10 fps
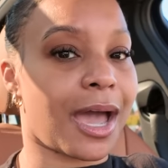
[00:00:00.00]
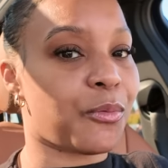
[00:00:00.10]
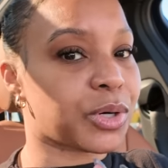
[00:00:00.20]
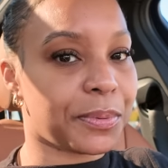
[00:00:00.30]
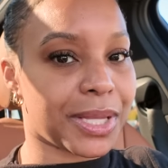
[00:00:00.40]
I
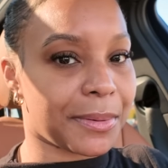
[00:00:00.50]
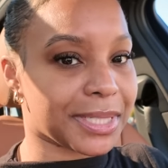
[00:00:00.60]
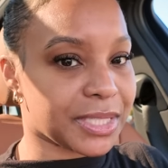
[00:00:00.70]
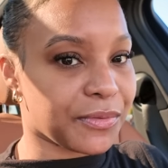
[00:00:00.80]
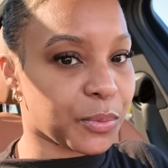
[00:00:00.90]
want to pull out
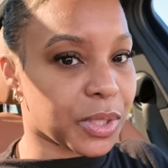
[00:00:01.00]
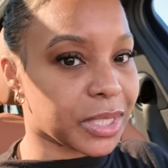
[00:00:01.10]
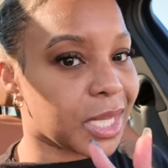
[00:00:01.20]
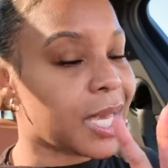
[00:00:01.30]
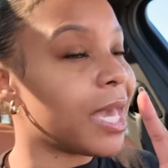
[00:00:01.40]
my
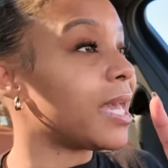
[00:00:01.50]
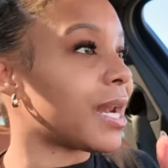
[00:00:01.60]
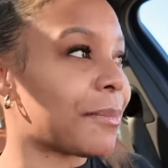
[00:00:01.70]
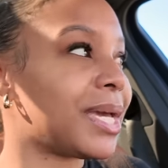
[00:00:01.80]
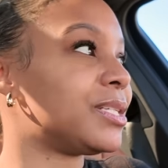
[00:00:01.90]
ZV1 and
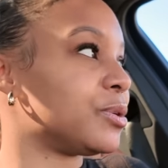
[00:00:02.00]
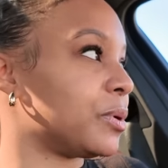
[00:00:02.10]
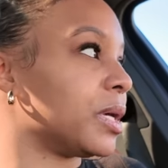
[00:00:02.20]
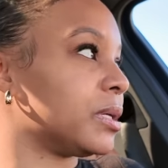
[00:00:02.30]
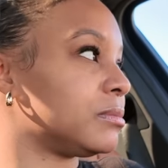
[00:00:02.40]
I may
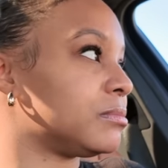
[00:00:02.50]
do it